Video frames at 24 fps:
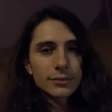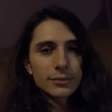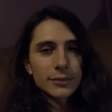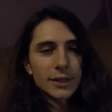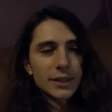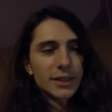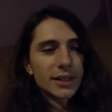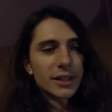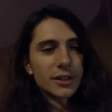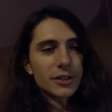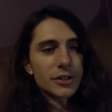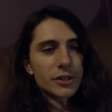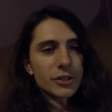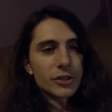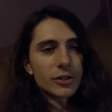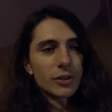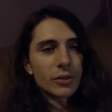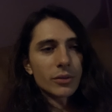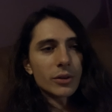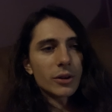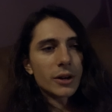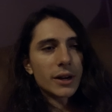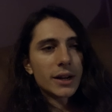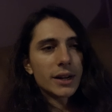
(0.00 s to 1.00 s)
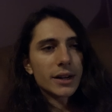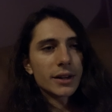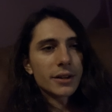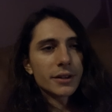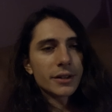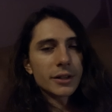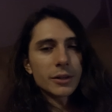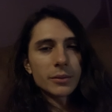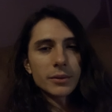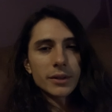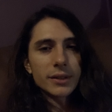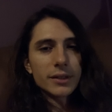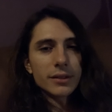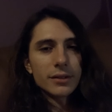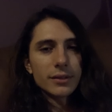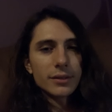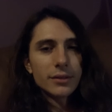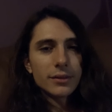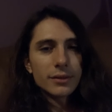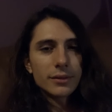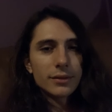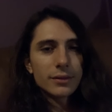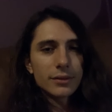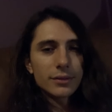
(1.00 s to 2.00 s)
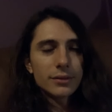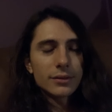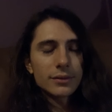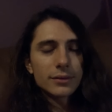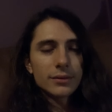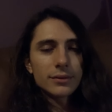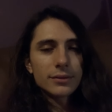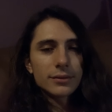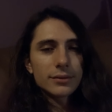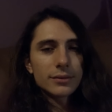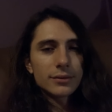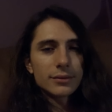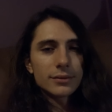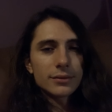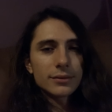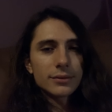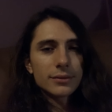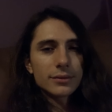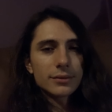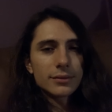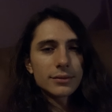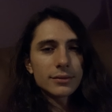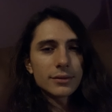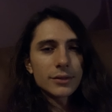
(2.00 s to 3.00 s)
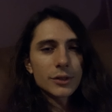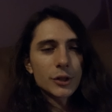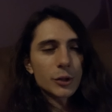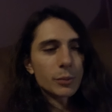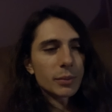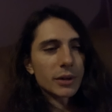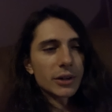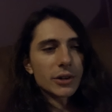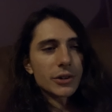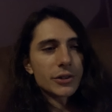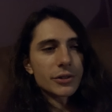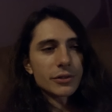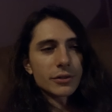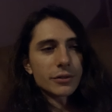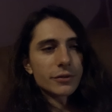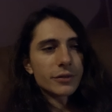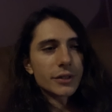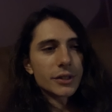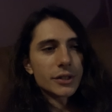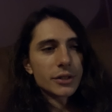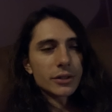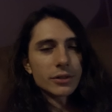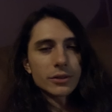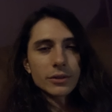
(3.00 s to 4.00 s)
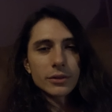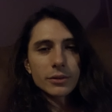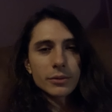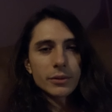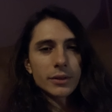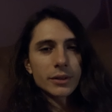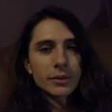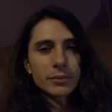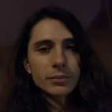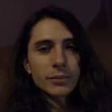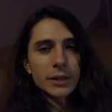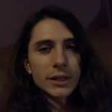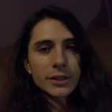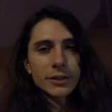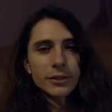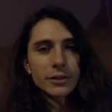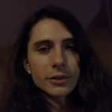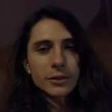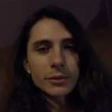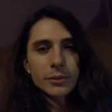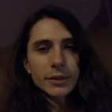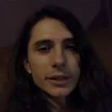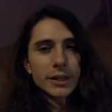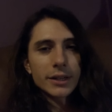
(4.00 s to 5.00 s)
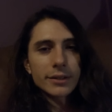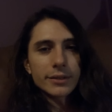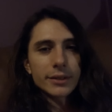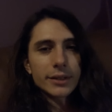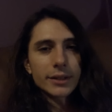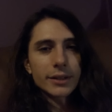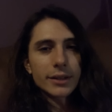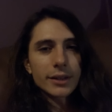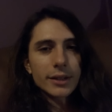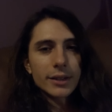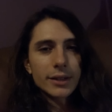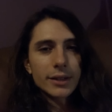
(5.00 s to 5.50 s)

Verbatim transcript: that they just don't know how to deal with spiritual, physical, mental, whatever.